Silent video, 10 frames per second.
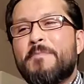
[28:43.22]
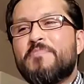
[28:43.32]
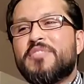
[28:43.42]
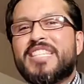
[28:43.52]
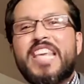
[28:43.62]

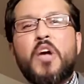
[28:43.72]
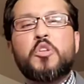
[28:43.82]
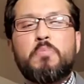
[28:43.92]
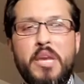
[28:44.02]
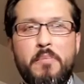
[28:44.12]

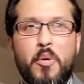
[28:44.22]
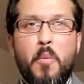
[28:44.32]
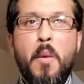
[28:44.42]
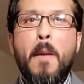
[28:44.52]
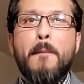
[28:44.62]

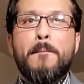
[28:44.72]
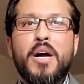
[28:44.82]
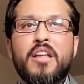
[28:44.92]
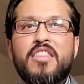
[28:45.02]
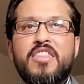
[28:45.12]
salespeople,
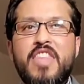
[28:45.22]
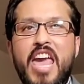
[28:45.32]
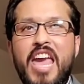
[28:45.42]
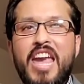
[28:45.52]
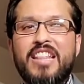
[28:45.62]
but
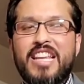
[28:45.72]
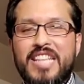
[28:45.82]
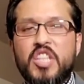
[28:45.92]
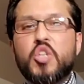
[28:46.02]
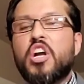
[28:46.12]
they
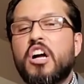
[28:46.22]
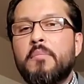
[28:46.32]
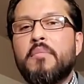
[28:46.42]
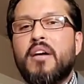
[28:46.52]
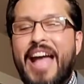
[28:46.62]
tend to
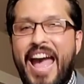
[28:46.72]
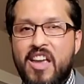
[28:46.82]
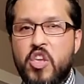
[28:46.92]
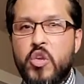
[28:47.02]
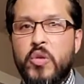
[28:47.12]
come
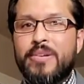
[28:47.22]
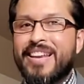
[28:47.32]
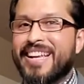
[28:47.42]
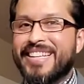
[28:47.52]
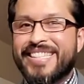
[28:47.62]
at you
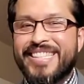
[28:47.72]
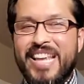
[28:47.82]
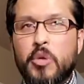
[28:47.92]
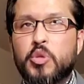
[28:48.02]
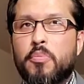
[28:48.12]
like a
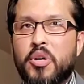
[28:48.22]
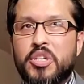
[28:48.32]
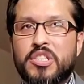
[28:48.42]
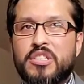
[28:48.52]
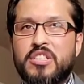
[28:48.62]

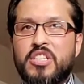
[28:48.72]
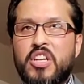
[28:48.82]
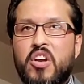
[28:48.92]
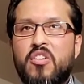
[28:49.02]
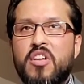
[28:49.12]
salesperson.
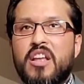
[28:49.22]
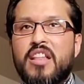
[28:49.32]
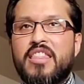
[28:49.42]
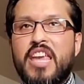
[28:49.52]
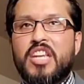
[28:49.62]

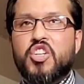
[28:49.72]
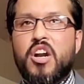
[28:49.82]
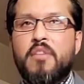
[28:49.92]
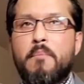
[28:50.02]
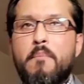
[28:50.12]
They
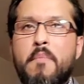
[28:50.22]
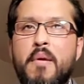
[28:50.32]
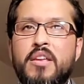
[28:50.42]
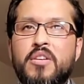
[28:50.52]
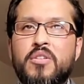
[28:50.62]
try
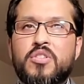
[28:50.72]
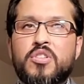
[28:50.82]
to,